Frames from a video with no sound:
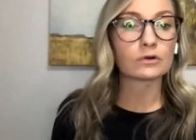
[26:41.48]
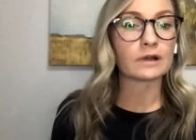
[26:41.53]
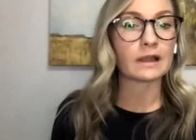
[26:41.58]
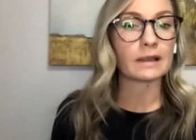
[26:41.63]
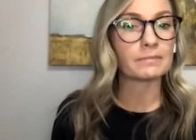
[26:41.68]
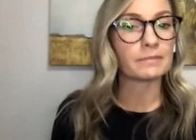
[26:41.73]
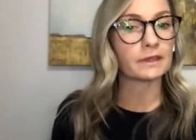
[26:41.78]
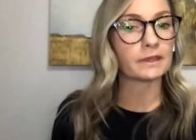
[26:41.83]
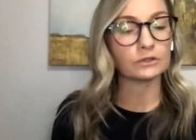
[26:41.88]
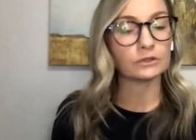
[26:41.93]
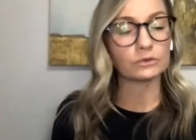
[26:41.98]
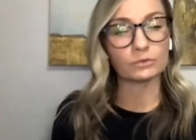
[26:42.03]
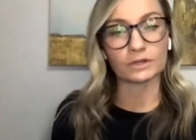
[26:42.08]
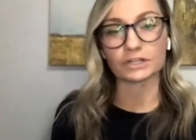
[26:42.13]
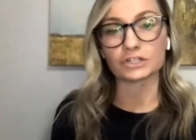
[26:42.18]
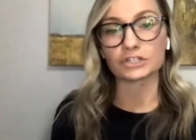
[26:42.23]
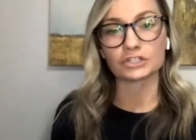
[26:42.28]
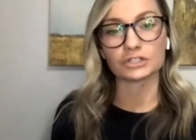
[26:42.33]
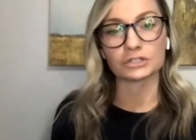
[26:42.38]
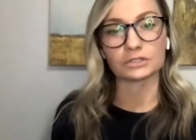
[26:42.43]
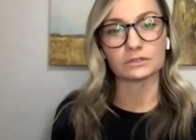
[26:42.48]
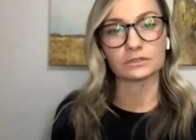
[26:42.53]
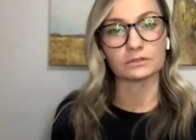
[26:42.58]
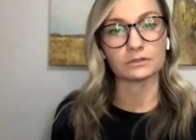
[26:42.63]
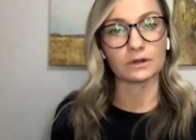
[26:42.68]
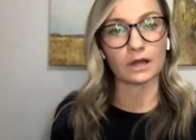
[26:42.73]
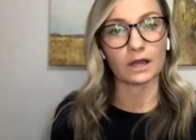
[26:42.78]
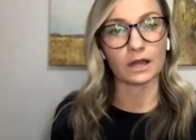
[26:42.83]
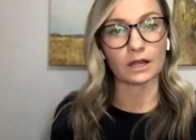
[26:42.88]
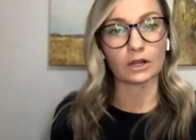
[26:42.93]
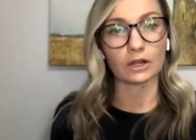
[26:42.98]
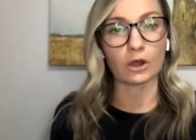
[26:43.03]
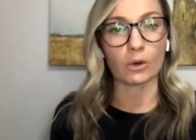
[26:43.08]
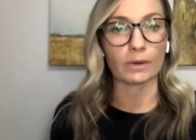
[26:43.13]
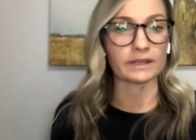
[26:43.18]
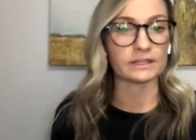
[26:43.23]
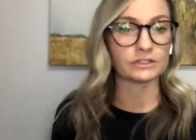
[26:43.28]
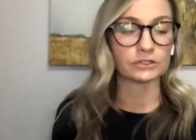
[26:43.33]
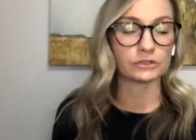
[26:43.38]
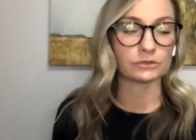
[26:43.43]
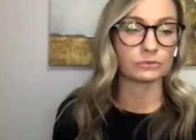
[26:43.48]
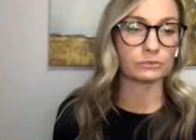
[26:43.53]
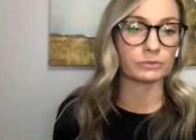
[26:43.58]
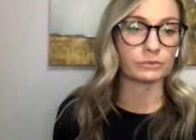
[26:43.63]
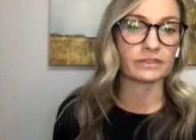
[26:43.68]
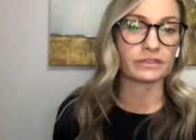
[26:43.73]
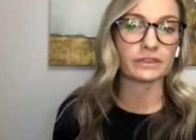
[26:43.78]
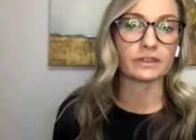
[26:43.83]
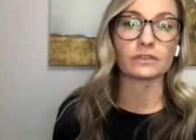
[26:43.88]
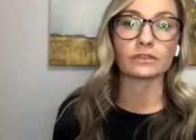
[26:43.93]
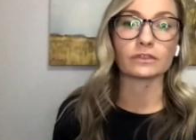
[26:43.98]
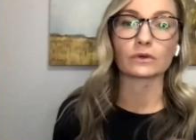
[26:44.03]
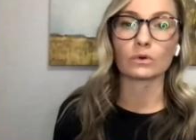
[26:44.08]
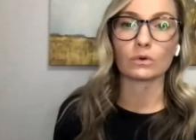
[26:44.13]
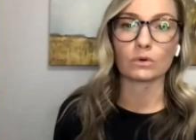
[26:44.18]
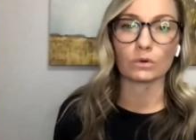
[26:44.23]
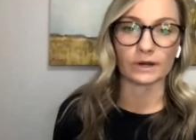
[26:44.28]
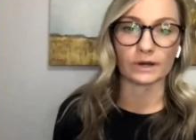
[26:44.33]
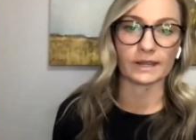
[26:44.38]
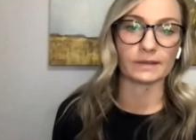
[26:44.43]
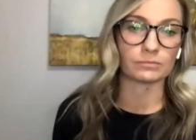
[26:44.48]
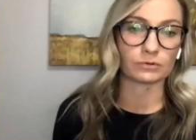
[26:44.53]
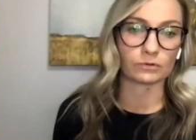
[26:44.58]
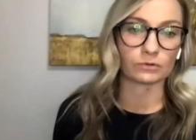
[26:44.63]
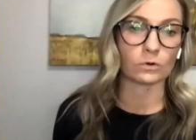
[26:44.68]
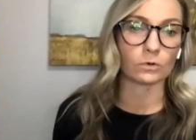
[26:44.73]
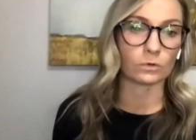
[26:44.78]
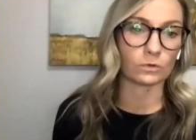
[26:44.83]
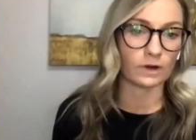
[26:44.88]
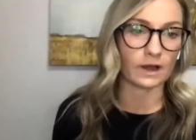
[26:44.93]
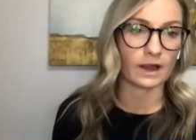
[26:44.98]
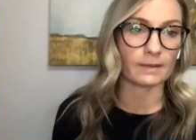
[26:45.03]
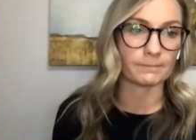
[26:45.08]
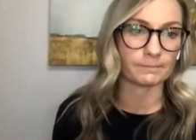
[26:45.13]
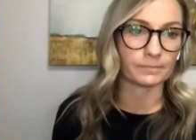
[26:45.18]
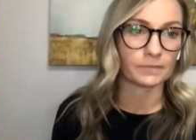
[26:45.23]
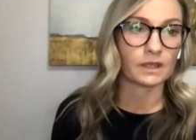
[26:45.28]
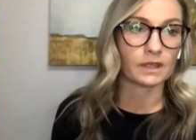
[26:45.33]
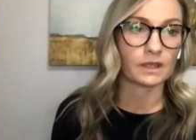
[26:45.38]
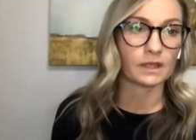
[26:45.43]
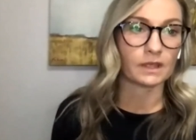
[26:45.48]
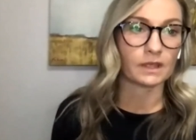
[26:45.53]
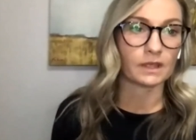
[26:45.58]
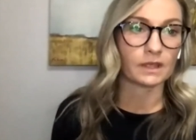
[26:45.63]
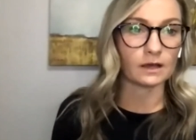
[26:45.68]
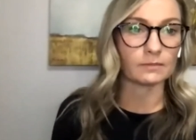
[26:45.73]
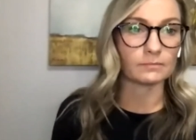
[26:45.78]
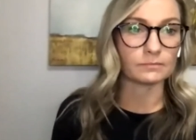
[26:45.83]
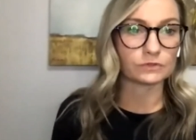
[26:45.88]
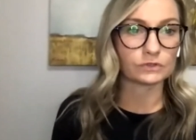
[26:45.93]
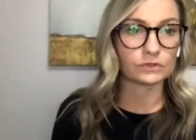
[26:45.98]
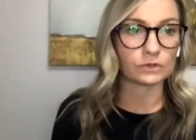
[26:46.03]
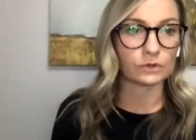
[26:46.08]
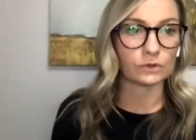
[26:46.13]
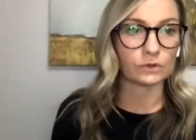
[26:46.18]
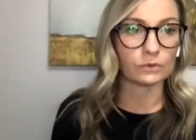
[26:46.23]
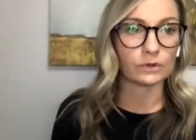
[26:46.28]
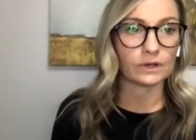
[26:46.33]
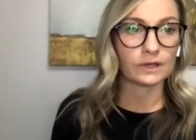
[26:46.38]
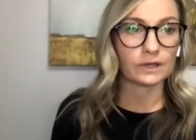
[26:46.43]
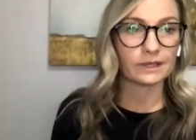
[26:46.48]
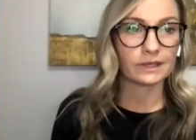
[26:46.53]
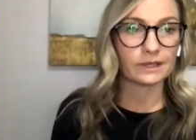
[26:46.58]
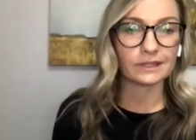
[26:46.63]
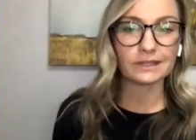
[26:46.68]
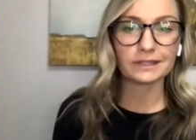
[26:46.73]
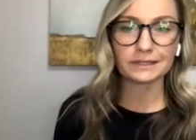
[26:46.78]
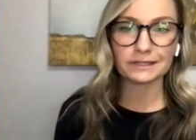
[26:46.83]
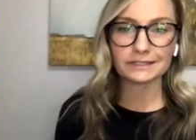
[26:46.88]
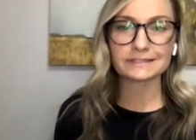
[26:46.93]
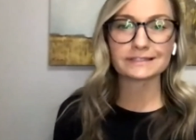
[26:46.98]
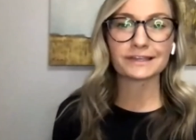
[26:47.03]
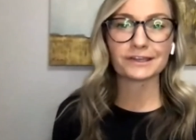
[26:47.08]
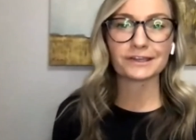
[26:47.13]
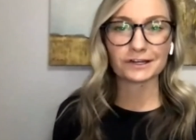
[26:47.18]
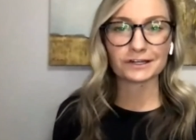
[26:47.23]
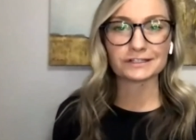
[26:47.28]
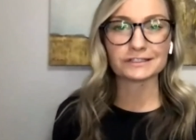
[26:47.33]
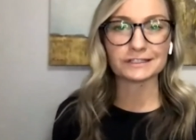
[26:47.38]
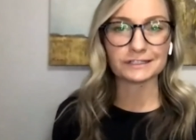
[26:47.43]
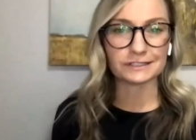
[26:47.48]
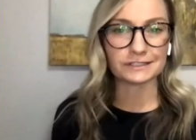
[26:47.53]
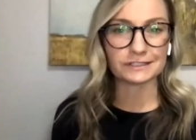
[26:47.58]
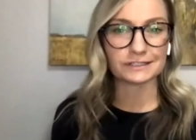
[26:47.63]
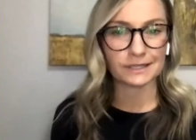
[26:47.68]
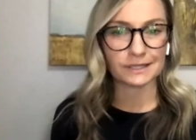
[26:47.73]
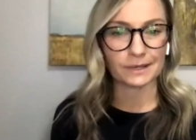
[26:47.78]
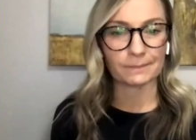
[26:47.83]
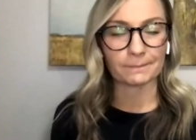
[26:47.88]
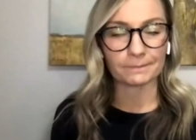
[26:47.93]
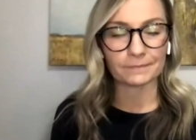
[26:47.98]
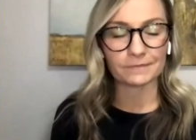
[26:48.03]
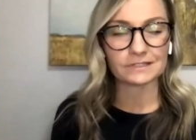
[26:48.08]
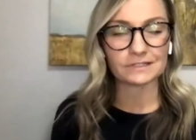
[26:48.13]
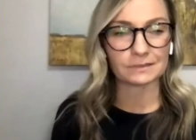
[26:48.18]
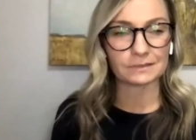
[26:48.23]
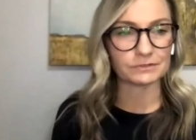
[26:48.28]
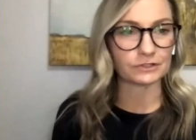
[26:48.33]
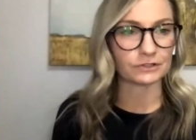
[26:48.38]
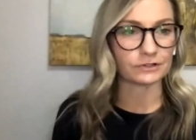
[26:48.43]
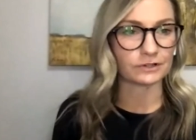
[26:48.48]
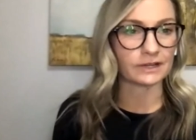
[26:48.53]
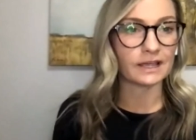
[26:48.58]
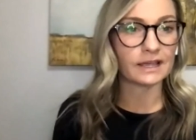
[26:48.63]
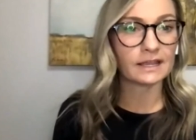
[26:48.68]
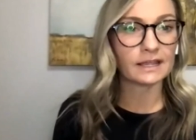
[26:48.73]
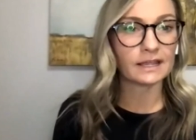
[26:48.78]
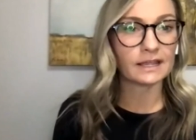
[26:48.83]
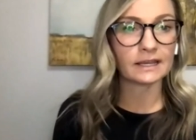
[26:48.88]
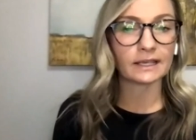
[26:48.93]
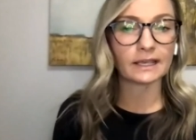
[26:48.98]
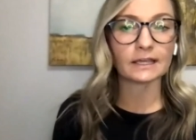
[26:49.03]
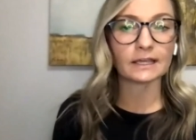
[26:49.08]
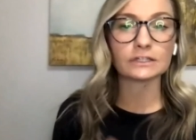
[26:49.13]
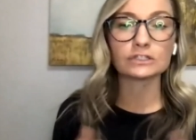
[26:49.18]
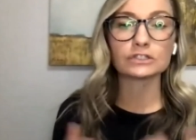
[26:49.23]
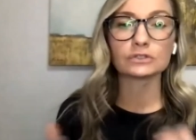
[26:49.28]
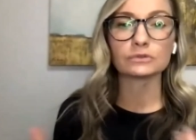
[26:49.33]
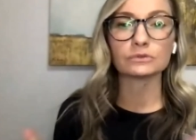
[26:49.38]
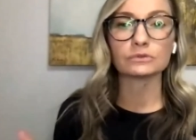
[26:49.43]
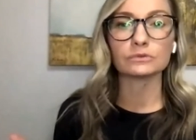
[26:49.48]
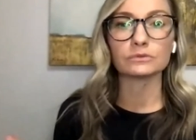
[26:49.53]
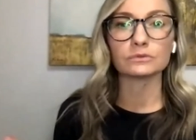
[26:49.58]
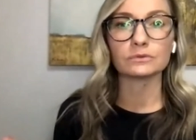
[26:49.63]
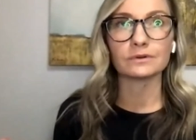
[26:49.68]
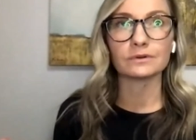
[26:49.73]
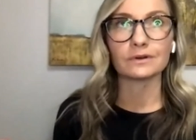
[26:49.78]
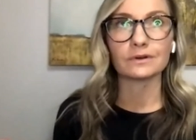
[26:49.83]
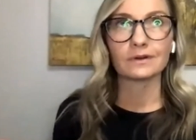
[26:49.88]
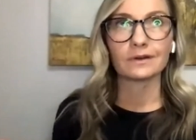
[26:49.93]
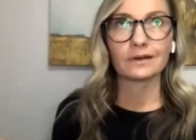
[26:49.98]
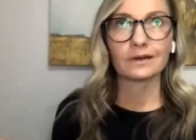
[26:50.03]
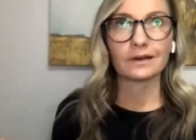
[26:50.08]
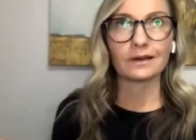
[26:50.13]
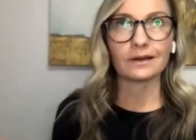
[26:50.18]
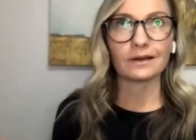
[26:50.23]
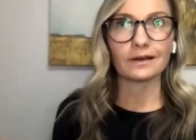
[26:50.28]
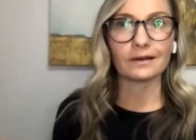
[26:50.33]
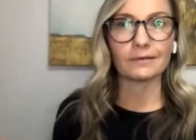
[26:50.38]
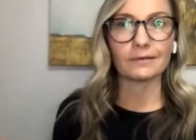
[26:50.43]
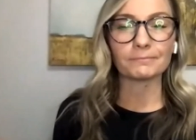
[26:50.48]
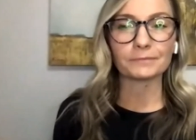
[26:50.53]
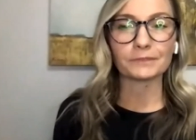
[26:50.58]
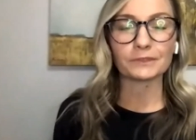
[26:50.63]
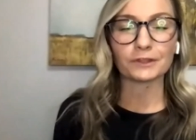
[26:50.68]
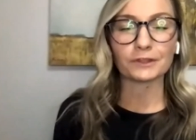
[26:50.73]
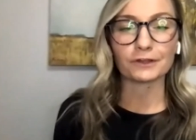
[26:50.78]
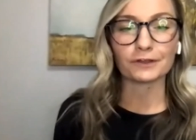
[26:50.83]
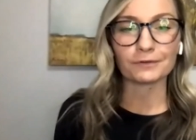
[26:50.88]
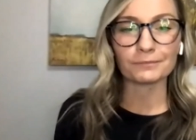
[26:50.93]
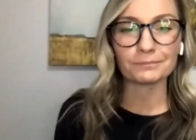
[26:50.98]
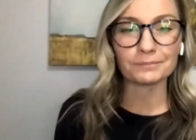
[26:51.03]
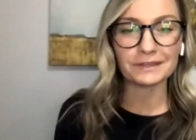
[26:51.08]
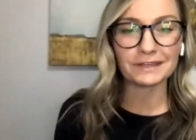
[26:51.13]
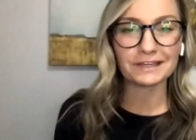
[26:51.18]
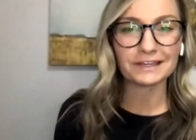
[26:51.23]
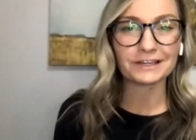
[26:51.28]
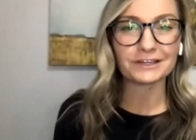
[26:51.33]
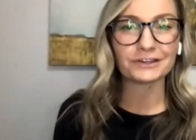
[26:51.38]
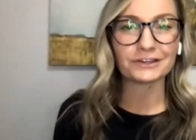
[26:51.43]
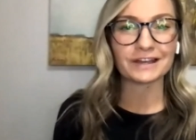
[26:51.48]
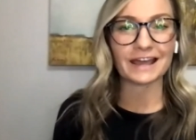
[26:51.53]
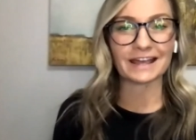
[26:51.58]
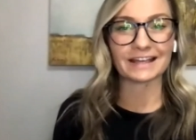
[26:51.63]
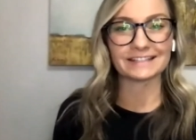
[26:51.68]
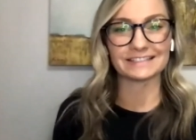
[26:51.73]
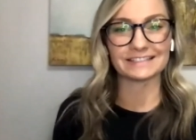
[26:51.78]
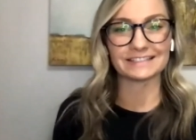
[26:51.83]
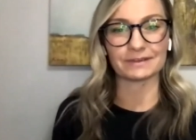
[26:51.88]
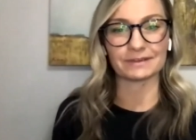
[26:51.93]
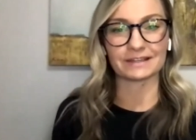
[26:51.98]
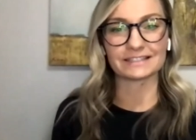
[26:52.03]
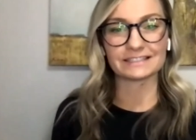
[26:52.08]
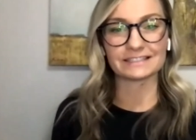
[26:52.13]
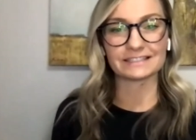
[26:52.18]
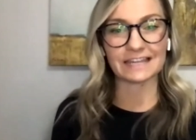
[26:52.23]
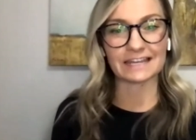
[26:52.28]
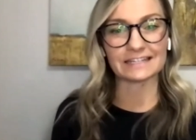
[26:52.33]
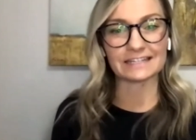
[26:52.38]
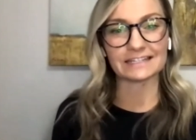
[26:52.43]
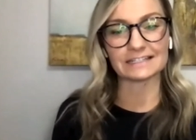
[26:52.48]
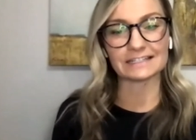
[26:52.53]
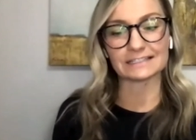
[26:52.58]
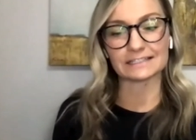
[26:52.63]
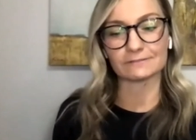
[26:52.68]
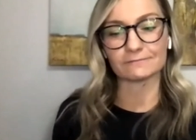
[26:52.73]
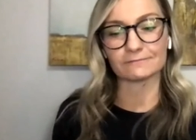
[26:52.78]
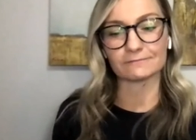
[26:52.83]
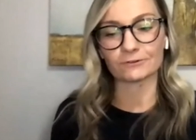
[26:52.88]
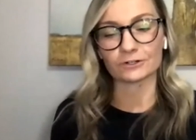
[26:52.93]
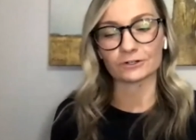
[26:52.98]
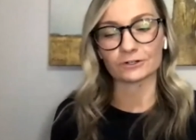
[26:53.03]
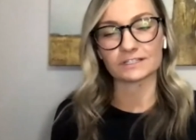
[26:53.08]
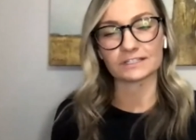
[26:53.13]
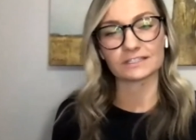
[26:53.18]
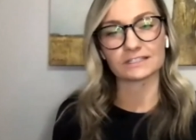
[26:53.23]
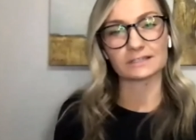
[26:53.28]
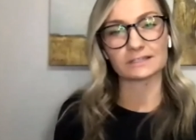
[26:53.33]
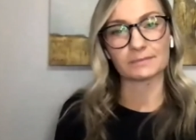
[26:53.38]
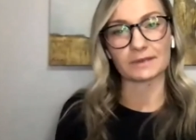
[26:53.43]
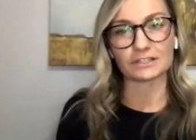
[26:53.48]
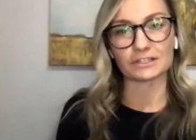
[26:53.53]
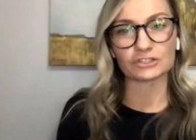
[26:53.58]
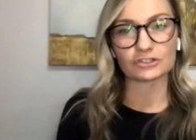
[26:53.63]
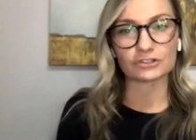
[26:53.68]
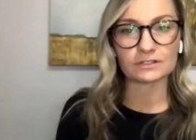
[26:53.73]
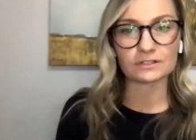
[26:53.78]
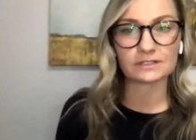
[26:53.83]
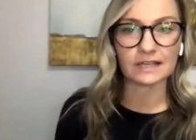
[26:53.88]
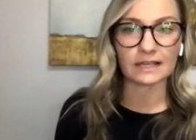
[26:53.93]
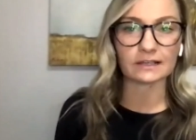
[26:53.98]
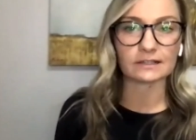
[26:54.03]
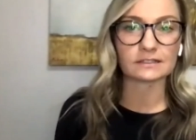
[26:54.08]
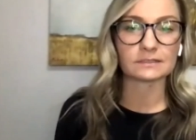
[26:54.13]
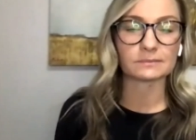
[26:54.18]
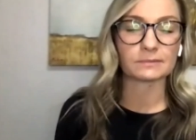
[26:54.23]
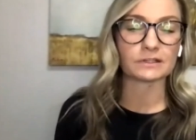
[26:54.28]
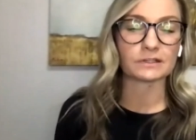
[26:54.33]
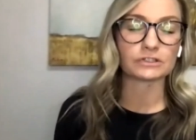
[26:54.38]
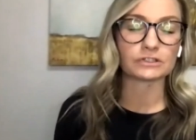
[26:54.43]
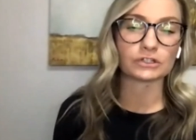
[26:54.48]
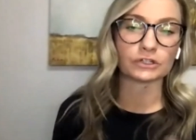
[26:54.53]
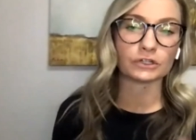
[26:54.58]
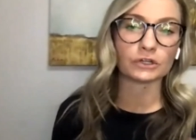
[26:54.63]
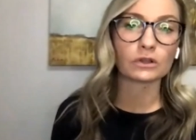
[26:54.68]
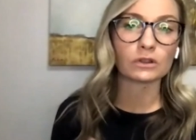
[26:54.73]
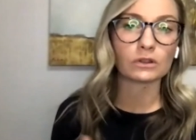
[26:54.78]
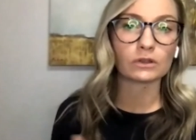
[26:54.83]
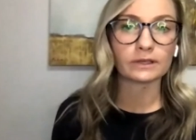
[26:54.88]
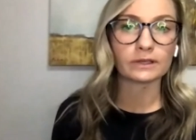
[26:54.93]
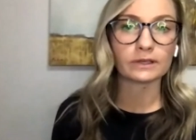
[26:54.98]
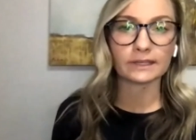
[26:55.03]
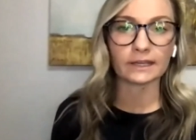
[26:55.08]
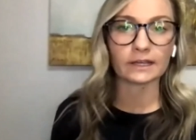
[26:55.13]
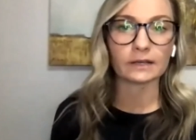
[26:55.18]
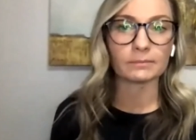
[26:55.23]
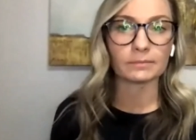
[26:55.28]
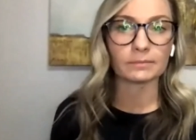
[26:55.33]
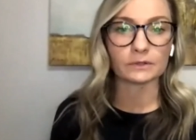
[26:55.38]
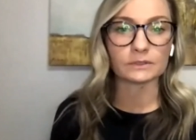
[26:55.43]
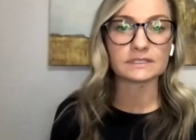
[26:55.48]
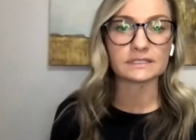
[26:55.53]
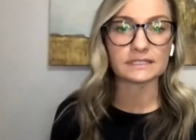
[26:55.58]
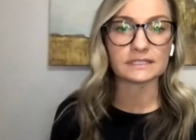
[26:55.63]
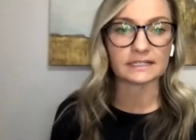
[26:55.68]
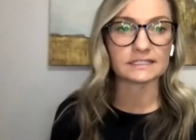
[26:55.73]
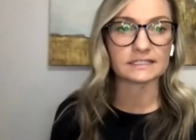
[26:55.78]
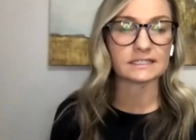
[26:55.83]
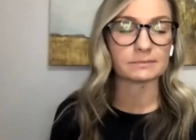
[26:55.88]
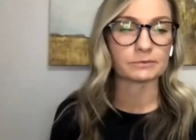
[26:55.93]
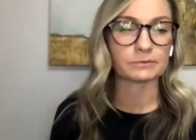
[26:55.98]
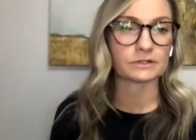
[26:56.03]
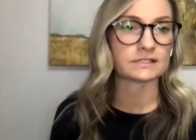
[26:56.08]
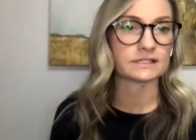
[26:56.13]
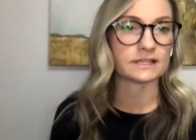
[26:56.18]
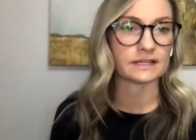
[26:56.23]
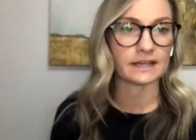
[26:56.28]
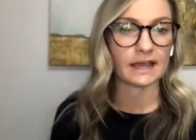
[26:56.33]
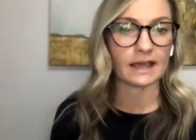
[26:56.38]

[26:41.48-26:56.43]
program that you wish to go into within the Core 8 program. So it is guaranteed to some degree. And again, to the being in good academic standings in first semester and second semester, you're looking at about 60%